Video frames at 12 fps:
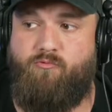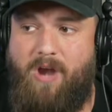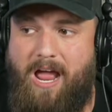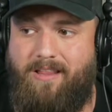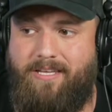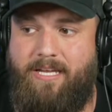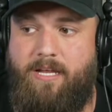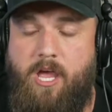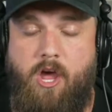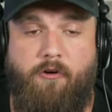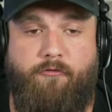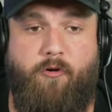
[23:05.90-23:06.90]
rallying
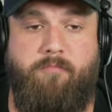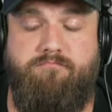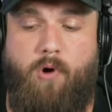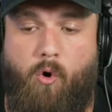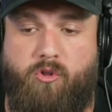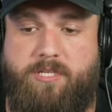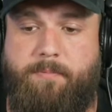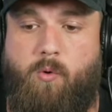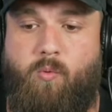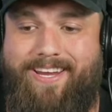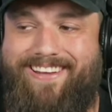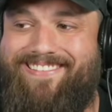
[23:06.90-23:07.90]
for multiple
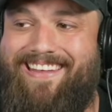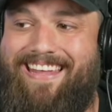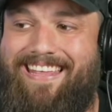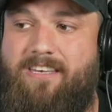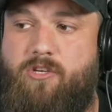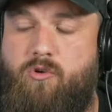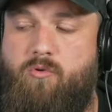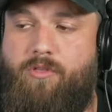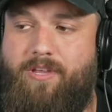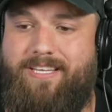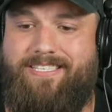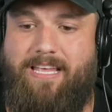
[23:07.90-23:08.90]
weeks into
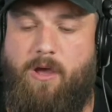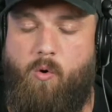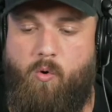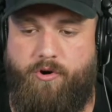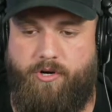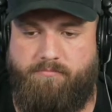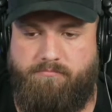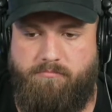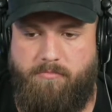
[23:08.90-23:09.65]
this order.